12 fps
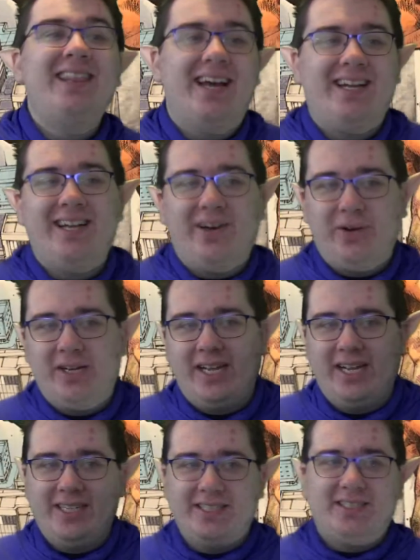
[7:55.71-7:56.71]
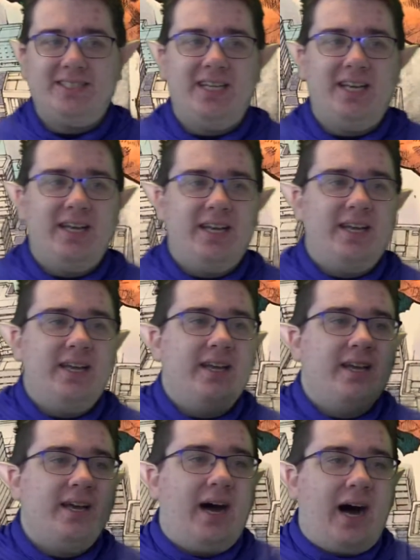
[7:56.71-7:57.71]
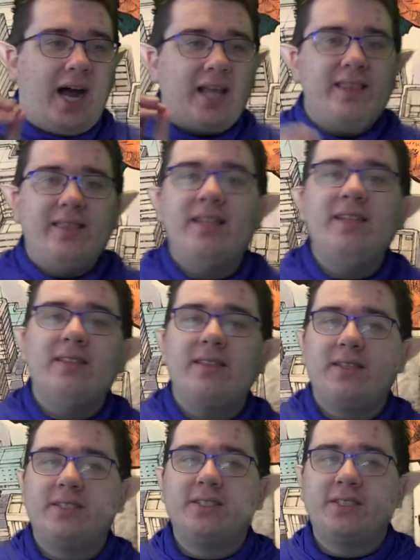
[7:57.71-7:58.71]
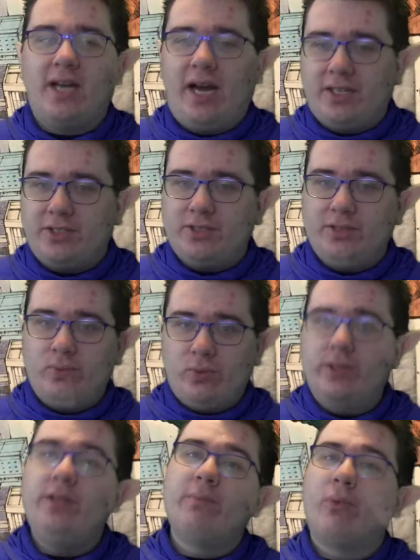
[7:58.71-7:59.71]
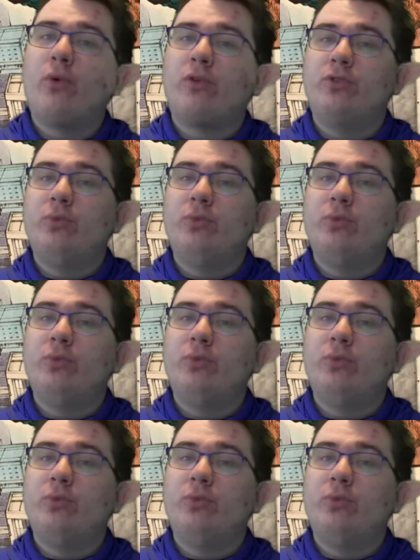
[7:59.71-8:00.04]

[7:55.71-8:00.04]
that nowadays. I think that this is actually really important to